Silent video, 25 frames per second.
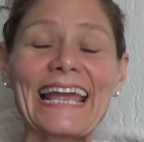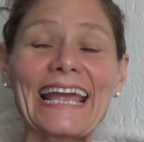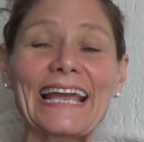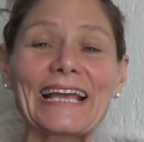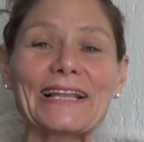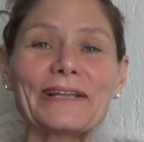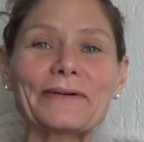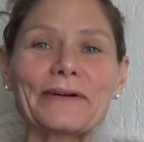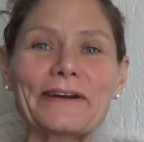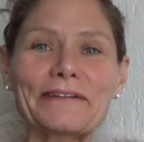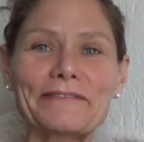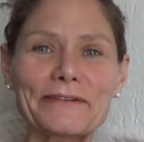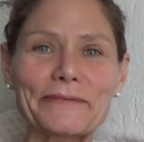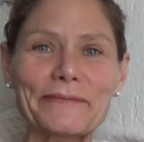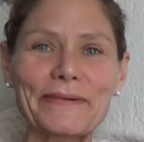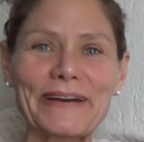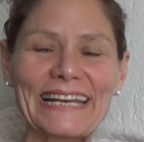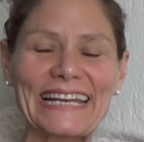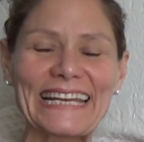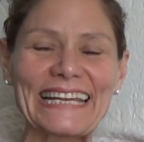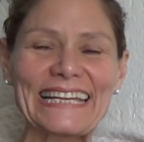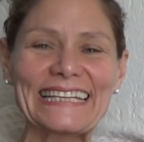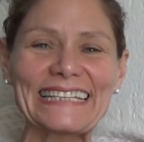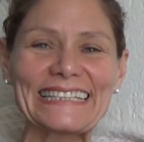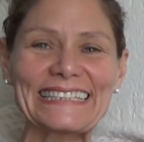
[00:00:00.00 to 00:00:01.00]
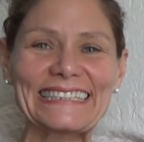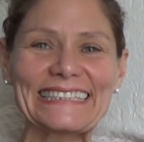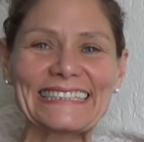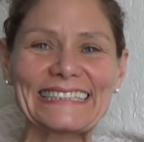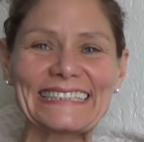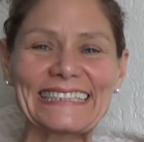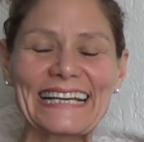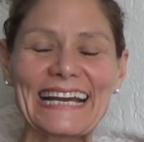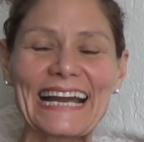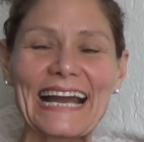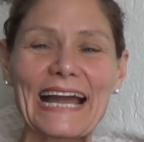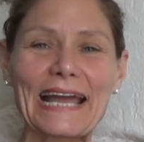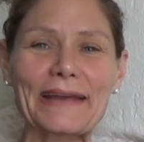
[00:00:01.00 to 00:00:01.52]
Hello everybody.
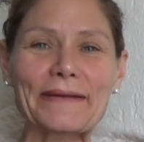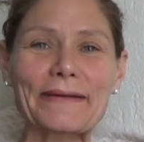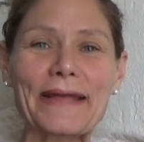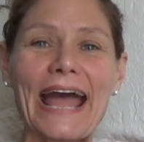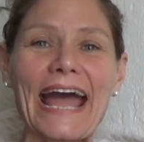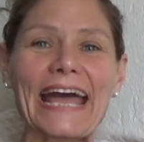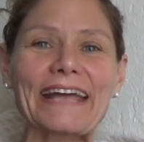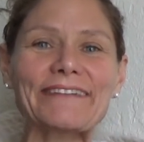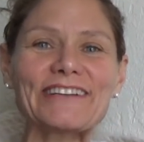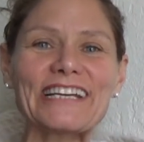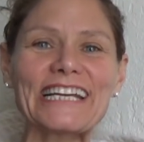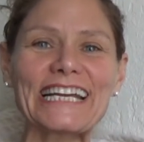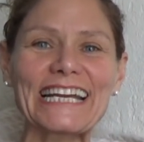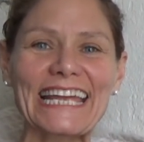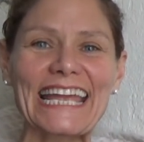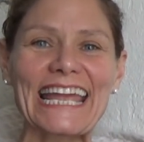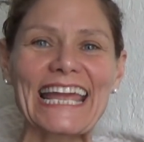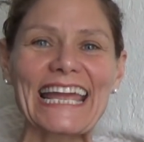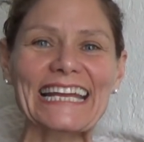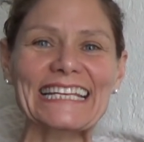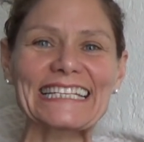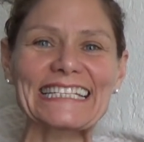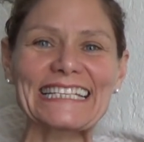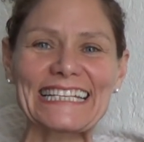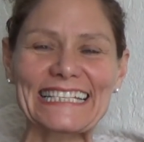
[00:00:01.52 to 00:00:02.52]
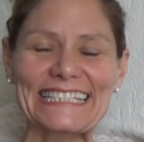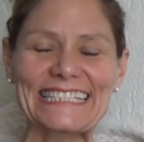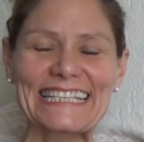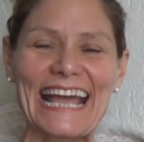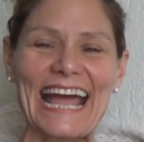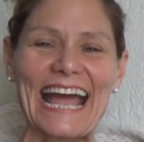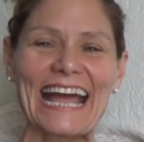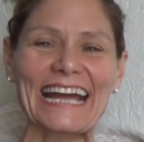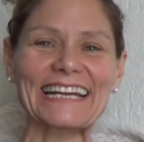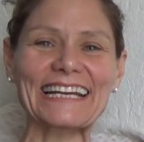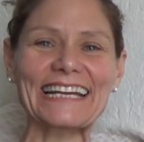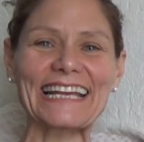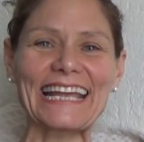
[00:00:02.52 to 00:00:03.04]
I'm having a candy
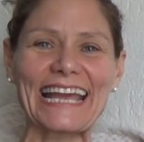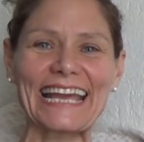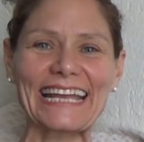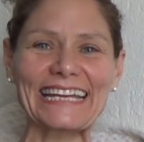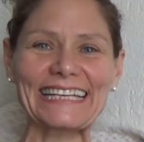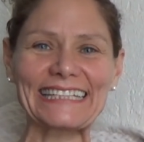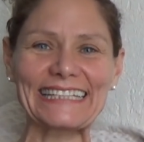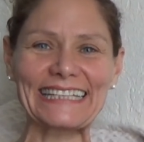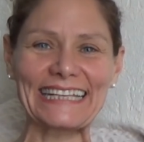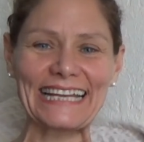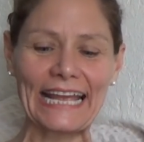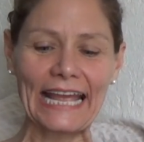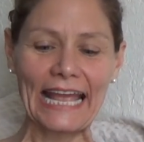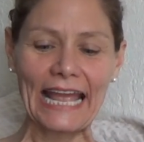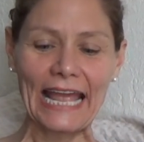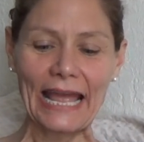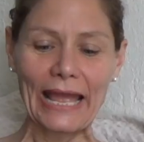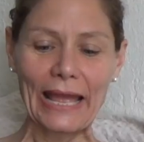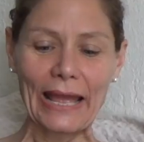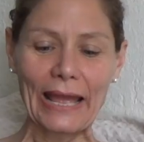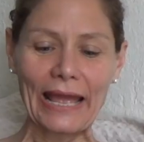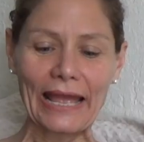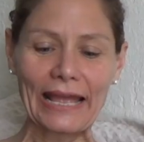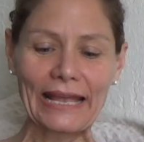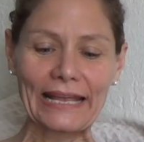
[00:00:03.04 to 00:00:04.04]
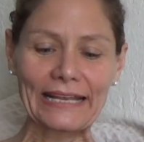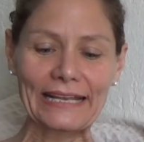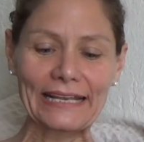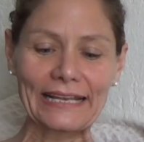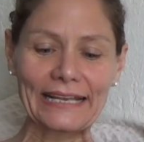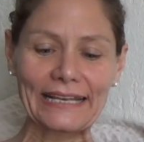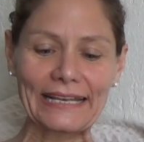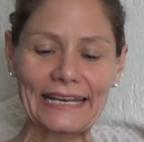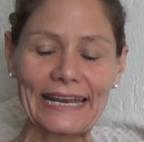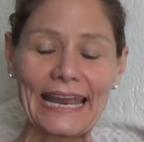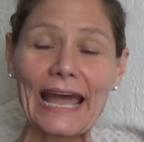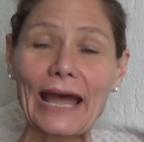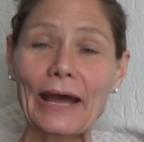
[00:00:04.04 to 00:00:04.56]
attack again.
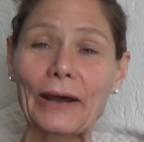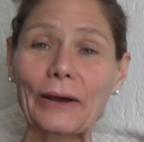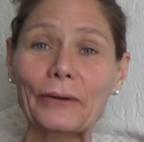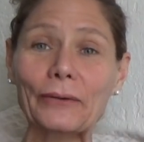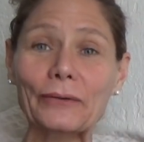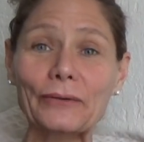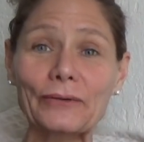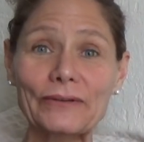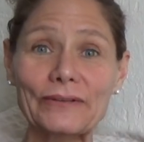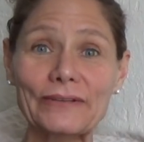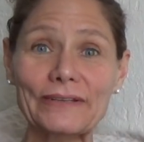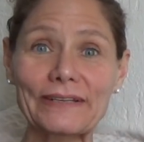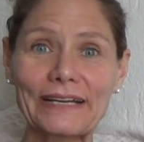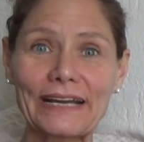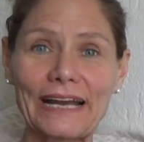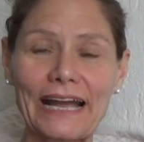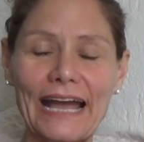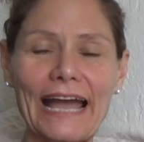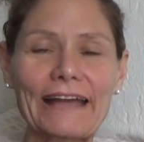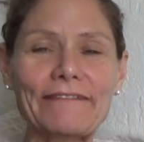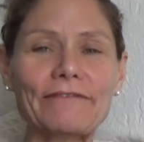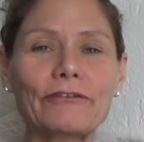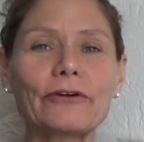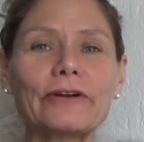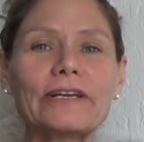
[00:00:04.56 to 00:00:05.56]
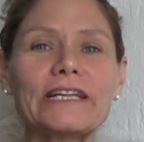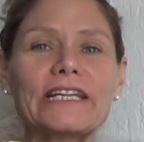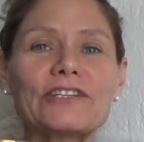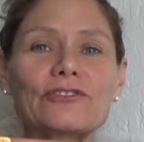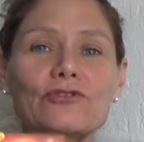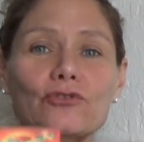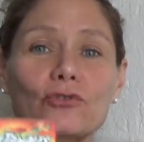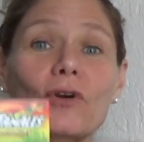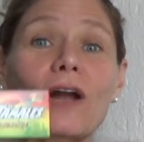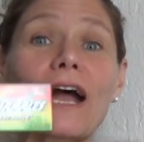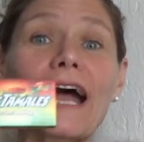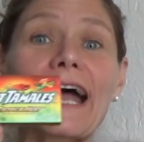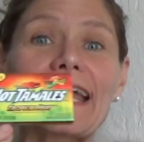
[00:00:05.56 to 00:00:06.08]
Now, I've already
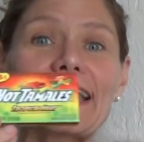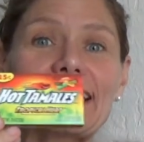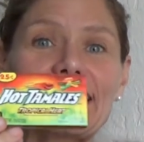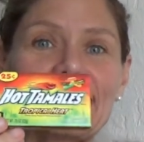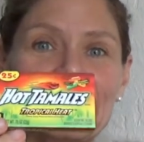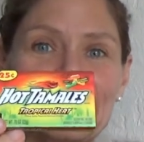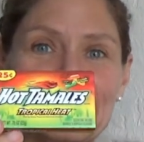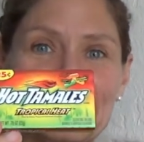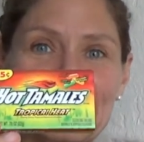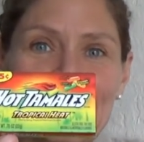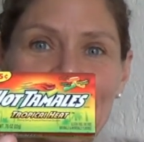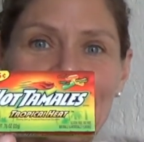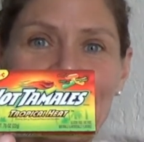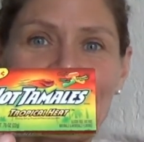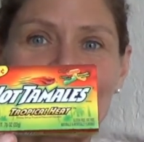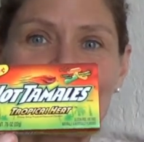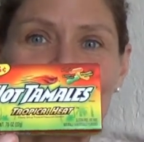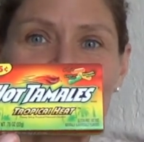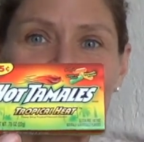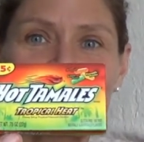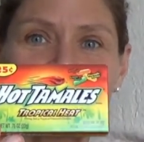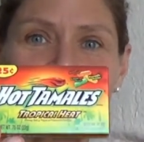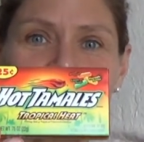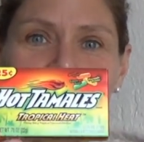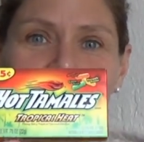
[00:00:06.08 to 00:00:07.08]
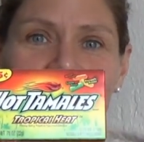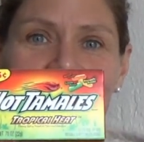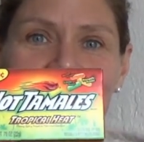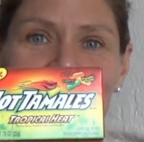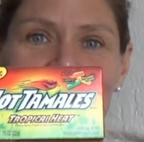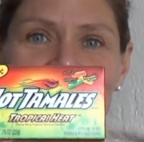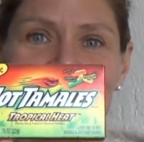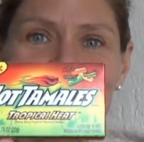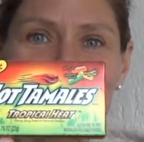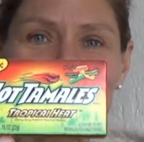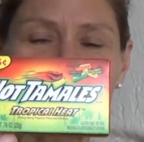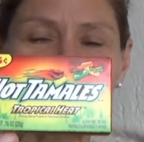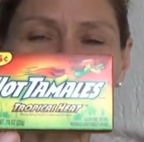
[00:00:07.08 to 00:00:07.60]
tried this candy. I
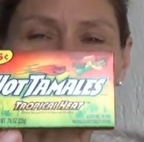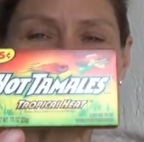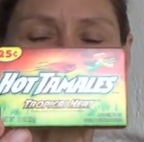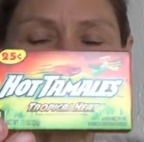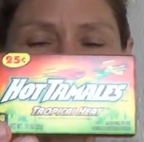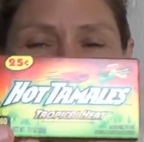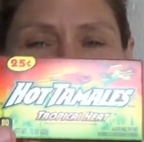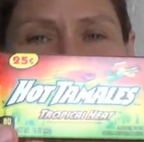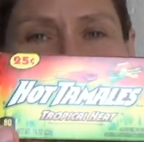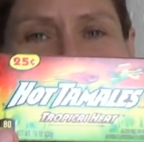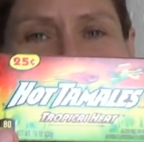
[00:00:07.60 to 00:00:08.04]
discovered it